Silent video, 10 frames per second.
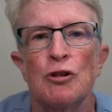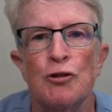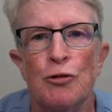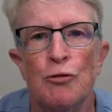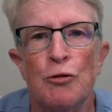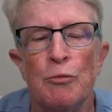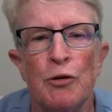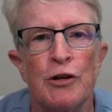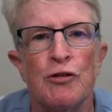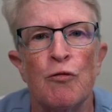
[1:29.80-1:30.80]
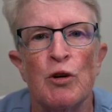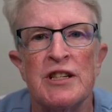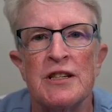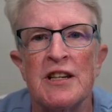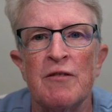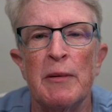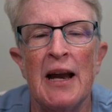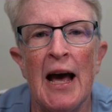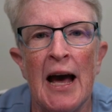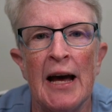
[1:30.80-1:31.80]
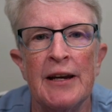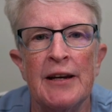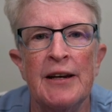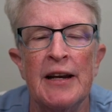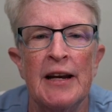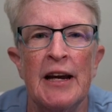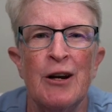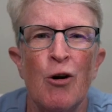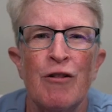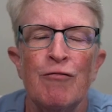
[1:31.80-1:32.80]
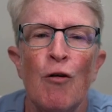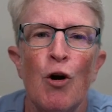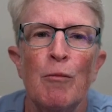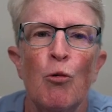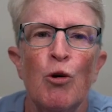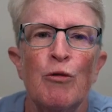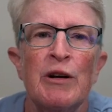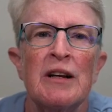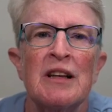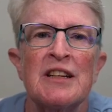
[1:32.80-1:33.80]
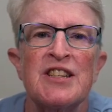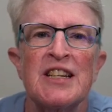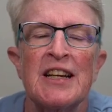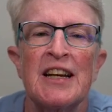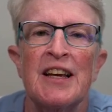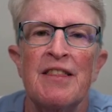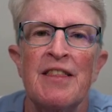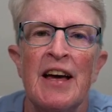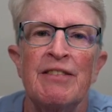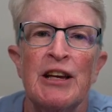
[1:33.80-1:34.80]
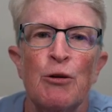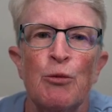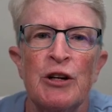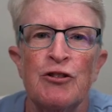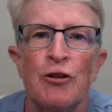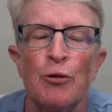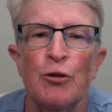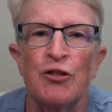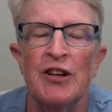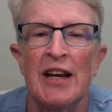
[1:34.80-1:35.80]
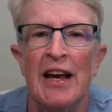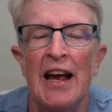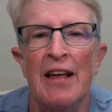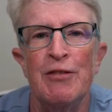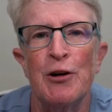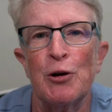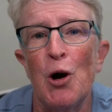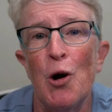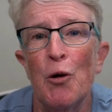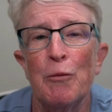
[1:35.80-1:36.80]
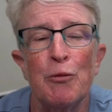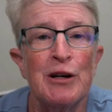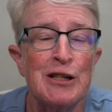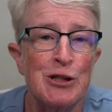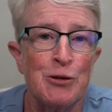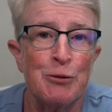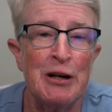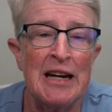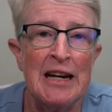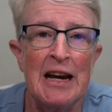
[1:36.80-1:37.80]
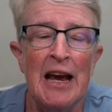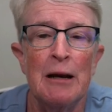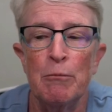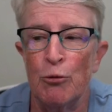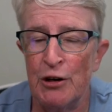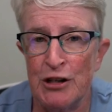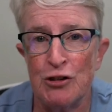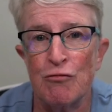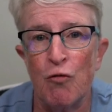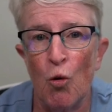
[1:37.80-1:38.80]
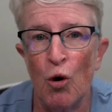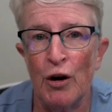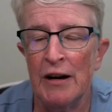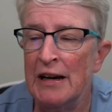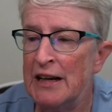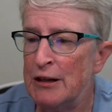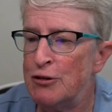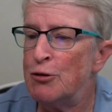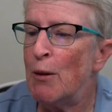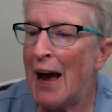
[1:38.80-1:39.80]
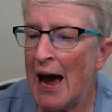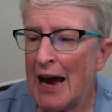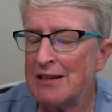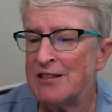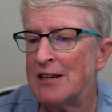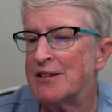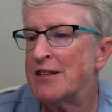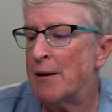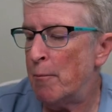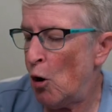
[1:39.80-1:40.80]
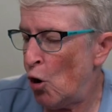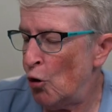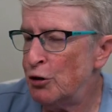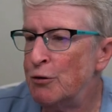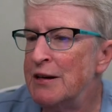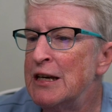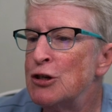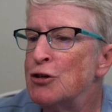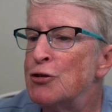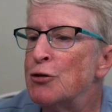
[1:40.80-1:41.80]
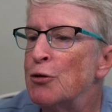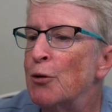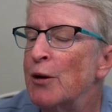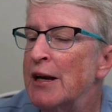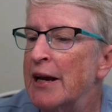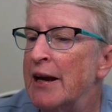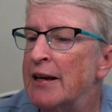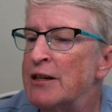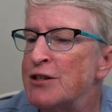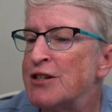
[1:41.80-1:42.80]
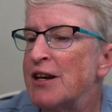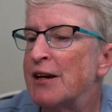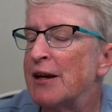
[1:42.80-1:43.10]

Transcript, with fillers: two new British voices have been added and are far more realistic than the originals, and they're called British 3 and British 4. To access them, all you need to do is